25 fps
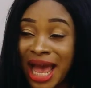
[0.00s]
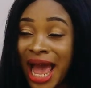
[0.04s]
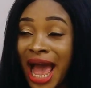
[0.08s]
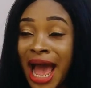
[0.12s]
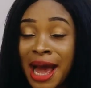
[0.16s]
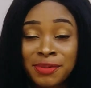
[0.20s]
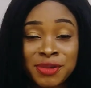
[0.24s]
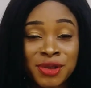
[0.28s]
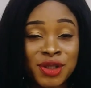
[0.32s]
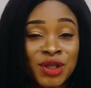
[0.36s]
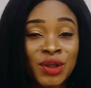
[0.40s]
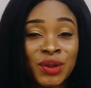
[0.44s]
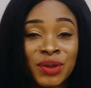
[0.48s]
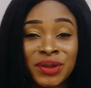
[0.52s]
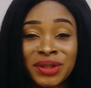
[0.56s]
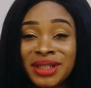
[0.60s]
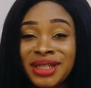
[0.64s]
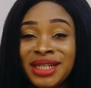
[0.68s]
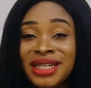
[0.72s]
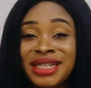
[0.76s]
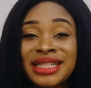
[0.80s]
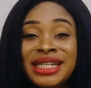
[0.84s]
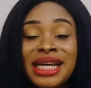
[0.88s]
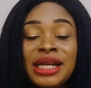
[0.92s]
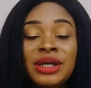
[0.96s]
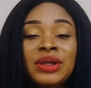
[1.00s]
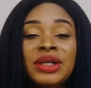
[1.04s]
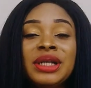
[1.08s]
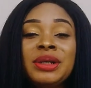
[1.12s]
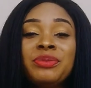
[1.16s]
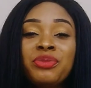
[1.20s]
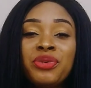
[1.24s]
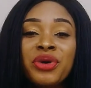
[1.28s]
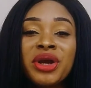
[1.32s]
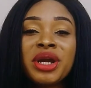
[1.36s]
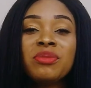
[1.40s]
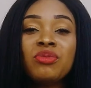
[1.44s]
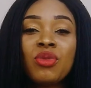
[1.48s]
Absolutely. It can only
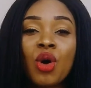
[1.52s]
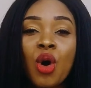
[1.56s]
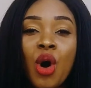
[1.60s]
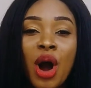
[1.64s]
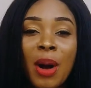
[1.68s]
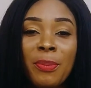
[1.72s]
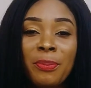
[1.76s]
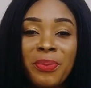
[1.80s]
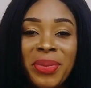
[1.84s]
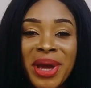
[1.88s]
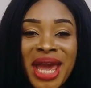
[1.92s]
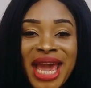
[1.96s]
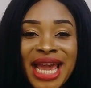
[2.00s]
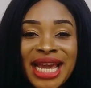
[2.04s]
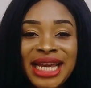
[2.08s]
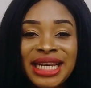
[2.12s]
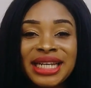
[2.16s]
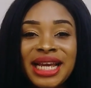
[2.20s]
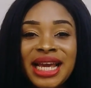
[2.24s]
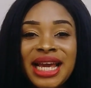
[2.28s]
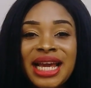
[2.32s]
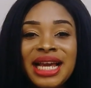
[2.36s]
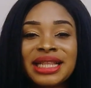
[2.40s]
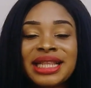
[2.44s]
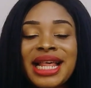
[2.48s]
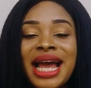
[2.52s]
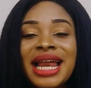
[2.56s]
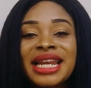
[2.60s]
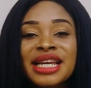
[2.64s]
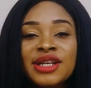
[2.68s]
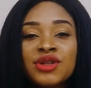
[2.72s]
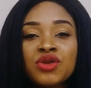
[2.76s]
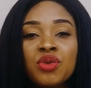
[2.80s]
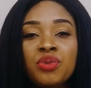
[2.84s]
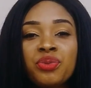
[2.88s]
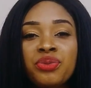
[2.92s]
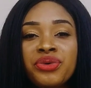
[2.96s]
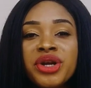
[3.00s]
bring more pain than
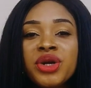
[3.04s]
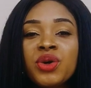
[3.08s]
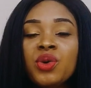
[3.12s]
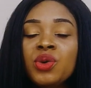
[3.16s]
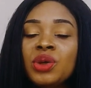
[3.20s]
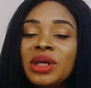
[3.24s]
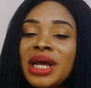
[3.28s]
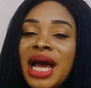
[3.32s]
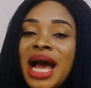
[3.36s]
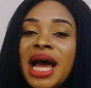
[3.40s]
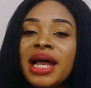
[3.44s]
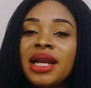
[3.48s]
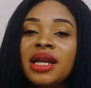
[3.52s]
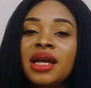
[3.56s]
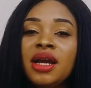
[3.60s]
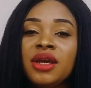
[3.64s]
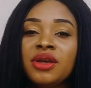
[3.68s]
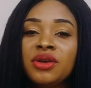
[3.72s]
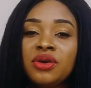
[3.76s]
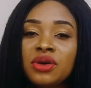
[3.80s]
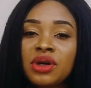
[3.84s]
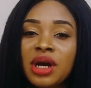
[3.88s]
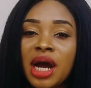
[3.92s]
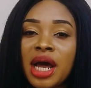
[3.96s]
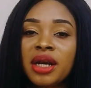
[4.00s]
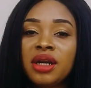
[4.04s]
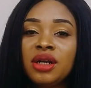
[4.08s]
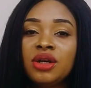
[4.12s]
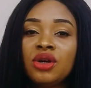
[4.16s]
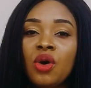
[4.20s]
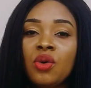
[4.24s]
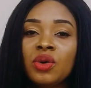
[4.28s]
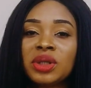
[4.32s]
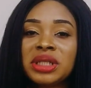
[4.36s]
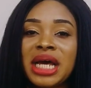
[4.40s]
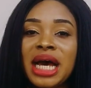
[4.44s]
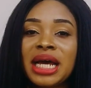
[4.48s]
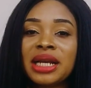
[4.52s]
it will bring good. And you gotta
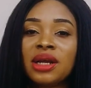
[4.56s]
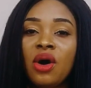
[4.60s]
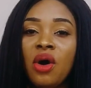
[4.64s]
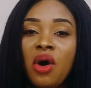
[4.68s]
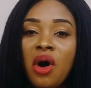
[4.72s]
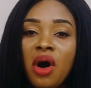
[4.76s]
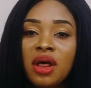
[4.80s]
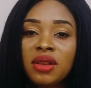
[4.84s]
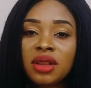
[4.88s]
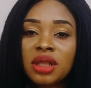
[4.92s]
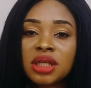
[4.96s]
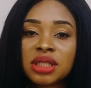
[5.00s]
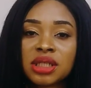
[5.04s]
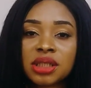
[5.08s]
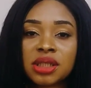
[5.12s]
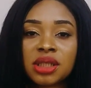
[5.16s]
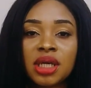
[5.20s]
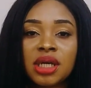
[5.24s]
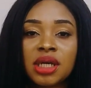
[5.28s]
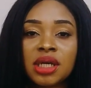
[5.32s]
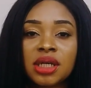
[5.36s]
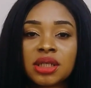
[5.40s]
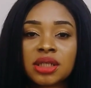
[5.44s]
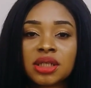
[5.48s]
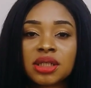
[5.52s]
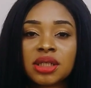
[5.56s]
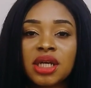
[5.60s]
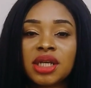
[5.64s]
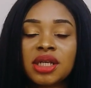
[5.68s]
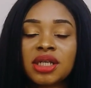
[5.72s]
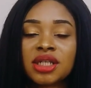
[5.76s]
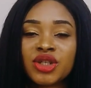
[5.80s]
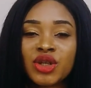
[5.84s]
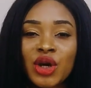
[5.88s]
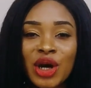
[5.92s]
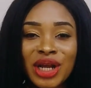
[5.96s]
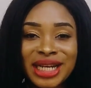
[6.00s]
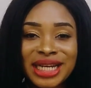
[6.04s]
know that all these things, it
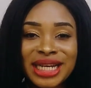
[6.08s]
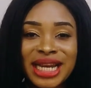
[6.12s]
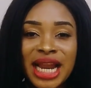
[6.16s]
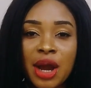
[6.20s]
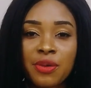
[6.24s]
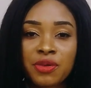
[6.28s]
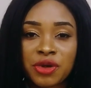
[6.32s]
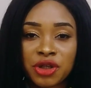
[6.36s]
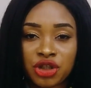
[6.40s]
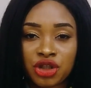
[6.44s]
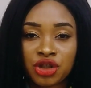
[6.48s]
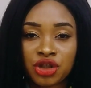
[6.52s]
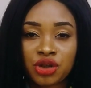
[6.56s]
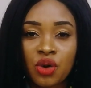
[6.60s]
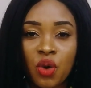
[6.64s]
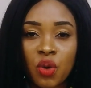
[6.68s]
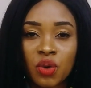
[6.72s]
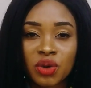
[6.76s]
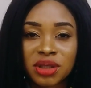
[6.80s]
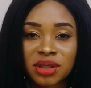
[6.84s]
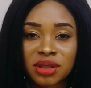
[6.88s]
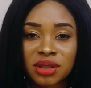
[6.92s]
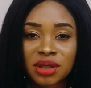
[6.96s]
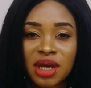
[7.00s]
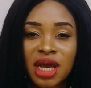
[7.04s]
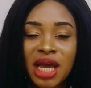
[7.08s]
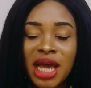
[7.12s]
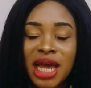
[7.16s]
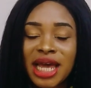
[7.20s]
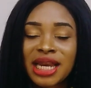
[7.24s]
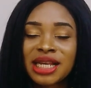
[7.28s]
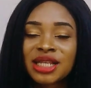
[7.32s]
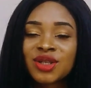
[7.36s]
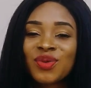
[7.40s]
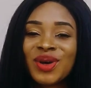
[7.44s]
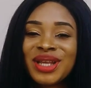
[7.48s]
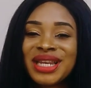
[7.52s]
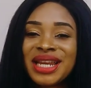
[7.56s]
is not now it shows. It
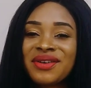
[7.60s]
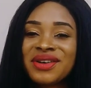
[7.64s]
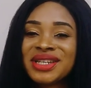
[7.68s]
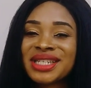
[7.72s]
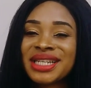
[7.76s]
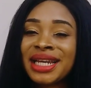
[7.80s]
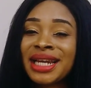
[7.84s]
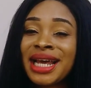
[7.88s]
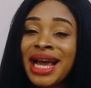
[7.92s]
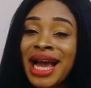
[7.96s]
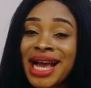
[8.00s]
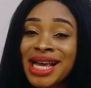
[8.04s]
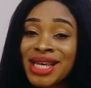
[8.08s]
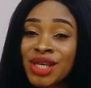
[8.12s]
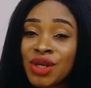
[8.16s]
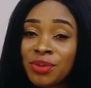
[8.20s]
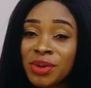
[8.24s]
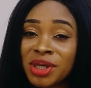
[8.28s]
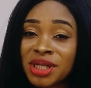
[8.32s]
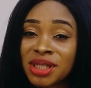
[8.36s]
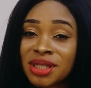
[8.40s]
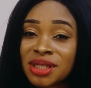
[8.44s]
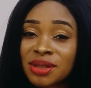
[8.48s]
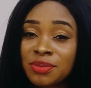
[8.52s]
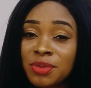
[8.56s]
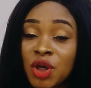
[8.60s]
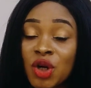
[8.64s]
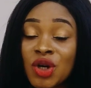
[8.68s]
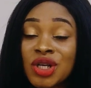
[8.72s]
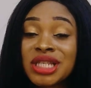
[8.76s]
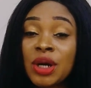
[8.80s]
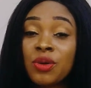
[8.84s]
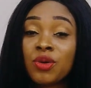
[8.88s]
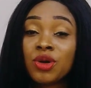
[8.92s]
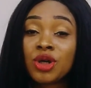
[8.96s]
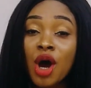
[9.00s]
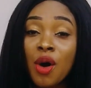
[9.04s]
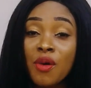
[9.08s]
is when there is an argument. Because
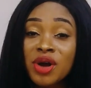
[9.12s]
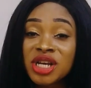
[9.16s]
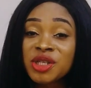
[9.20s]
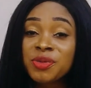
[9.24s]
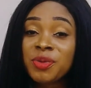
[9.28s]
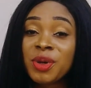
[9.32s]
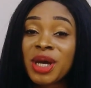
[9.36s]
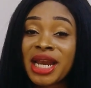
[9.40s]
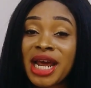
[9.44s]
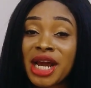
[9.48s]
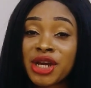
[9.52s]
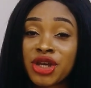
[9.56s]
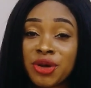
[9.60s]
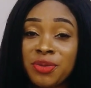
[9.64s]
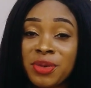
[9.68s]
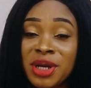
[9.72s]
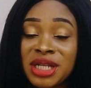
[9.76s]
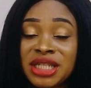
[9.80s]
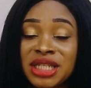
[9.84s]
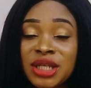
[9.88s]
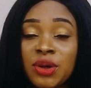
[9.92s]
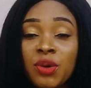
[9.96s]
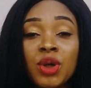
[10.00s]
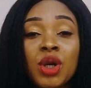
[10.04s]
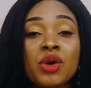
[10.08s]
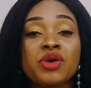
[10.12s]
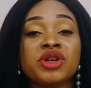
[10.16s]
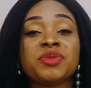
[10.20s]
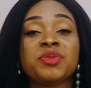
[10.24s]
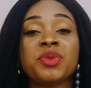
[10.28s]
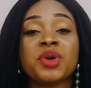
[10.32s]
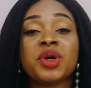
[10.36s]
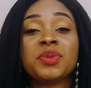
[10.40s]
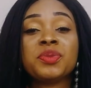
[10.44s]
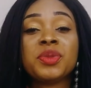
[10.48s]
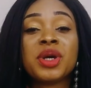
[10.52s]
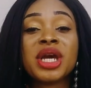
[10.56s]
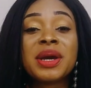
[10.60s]
there will always be an argument. There will always be
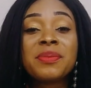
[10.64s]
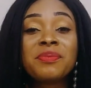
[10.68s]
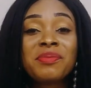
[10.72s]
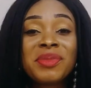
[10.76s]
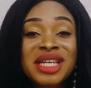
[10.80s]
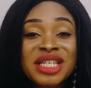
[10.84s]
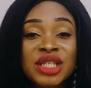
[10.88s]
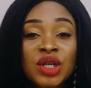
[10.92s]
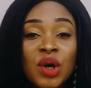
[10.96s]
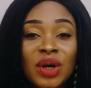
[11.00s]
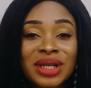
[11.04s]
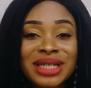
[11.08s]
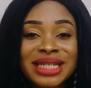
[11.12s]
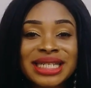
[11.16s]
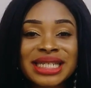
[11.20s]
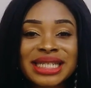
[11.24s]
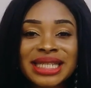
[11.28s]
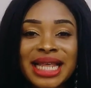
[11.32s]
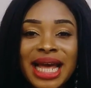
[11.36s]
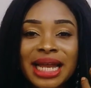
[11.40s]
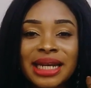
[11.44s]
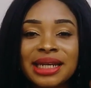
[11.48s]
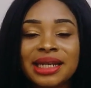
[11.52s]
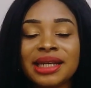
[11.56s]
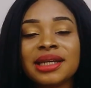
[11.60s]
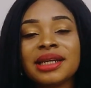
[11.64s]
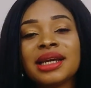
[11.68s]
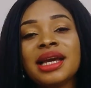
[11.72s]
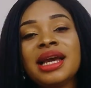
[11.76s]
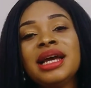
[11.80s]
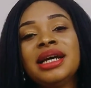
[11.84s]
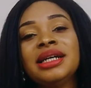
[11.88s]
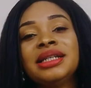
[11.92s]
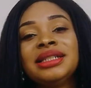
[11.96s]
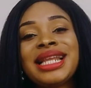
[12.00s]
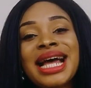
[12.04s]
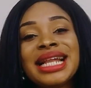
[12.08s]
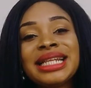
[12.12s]
a misunderstanding
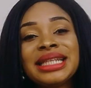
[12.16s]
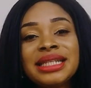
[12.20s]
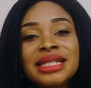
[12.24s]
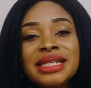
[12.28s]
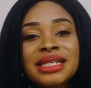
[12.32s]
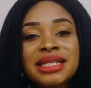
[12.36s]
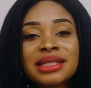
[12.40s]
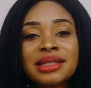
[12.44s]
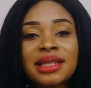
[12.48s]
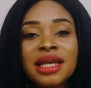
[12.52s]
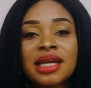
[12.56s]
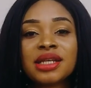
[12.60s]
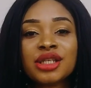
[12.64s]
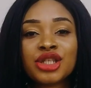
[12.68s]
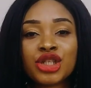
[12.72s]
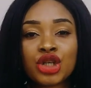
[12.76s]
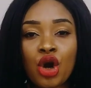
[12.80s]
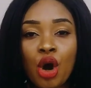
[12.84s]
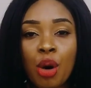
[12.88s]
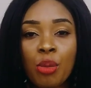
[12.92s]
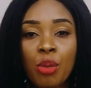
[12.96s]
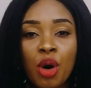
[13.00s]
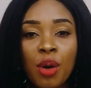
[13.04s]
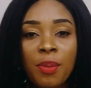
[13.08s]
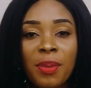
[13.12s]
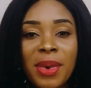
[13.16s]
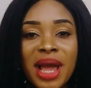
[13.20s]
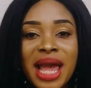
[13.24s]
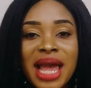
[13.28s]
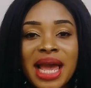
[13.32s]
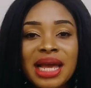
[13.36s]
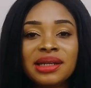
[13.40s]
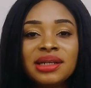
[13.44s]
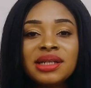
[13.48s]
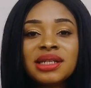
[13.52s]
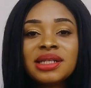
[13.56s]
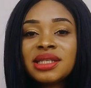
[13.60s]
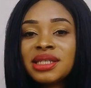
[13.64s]
that these things come up. And
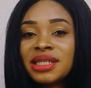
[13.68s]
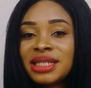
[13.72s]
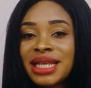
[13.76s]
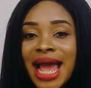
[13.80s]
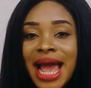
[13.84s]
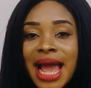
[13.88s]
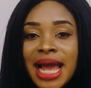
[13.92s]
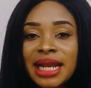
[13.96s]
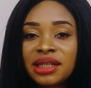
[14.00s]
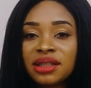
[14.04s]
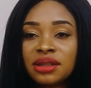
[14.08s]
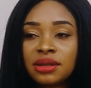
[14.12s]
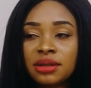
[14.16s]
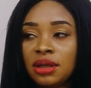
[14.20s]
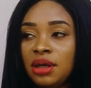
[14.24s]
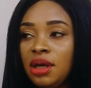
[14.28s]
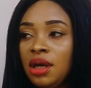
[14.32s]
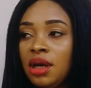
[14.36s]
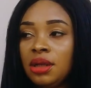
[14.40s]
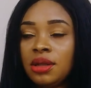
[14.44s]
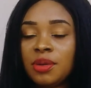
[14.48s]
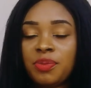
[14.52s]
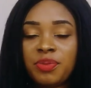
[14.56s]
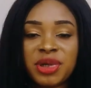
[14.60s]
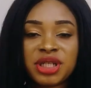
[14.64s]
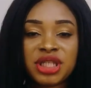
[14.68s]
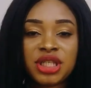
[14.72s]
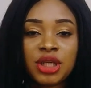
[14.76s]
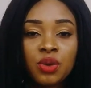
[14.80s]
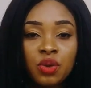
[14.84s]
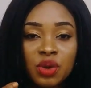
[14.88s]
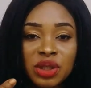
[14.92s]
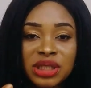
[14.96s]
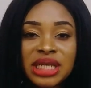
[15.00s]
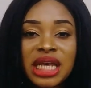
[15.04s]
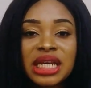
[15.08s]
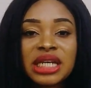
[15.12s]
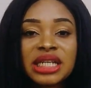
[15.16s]
it's said, the person who
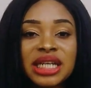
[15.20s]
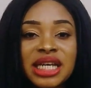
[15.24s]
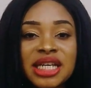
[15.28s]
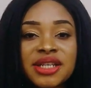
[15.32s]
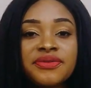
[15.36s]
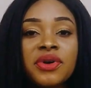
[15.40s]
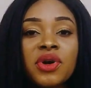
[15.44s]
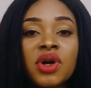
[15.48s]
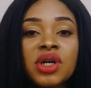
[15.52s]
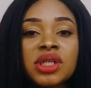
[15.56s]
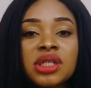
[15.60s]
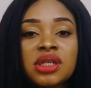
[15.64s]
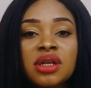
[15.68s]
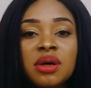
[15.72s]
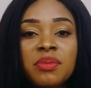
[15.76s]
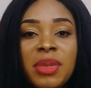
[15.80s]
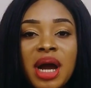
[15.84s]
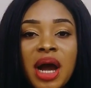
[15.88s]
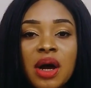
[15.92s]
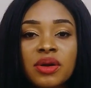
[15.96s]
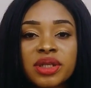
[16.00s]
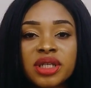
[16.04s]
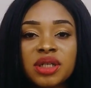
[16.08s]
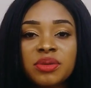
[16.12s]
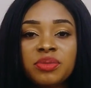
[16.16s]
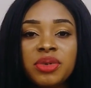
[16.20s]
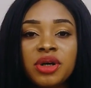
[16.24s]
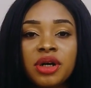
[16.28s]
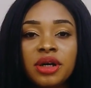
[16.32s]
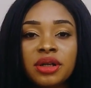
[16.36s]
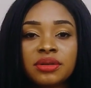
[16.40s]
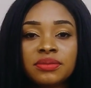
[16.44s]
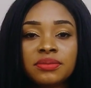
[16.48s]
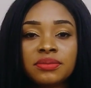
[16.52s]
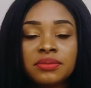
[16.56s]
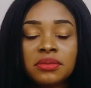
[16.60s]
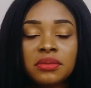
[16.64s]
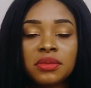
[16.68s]
said it has forgotten about it,
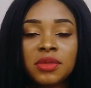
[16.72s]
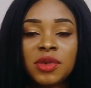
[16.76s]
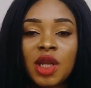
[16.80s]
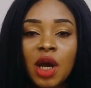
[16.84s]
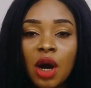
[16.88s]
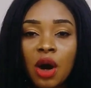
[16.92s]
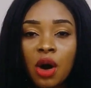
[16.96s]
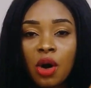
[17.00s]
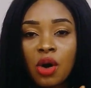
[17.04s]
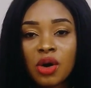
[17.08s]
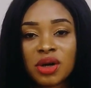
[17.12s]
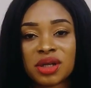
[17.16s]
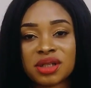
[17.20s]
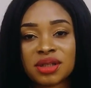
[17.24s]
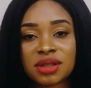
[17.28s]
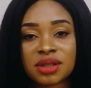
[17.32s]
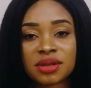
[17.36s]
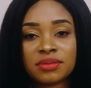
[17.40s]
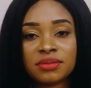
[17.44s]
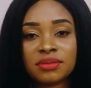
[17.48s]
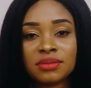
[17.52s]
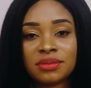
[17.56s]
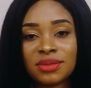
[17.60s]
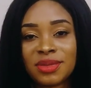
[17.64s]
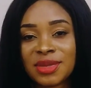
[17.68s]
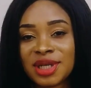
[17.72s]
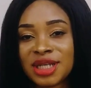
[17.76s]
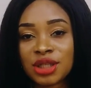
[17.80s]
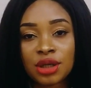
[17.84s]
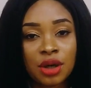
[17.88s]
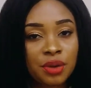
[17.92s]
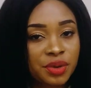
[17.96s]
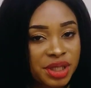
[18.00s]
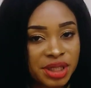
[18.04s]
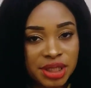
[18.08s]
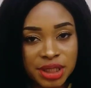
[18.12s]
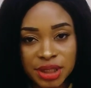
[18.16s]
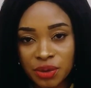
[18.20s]
but the heart is
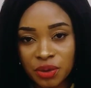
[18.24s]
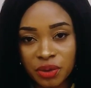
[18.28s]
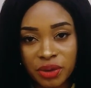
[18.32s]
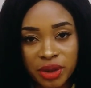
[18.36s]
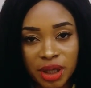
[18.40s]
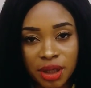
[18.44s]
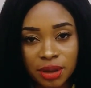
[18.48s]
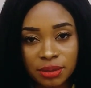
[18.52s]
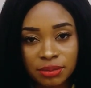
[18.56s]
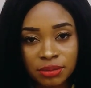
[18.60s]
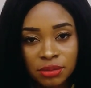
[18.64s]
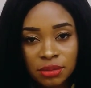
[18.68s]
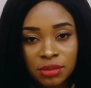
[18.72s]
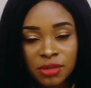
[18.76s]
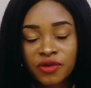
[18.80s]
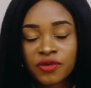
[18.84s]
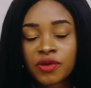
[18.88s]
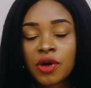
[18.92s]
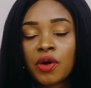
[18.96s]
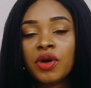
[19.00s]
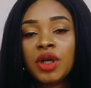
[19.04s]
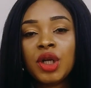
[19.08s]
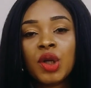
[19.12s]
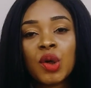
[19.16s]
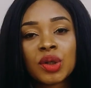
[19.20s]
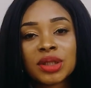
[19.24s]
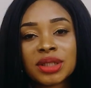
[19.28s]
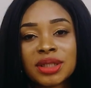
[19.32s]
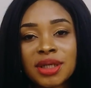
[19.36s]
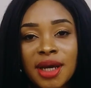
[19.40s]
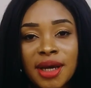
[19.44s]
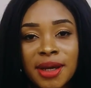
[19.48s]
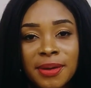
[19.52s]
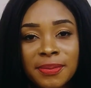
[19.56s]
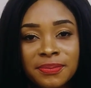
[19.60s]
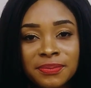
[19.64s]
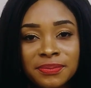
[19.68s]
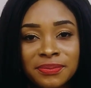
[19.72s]
always still there for a long time.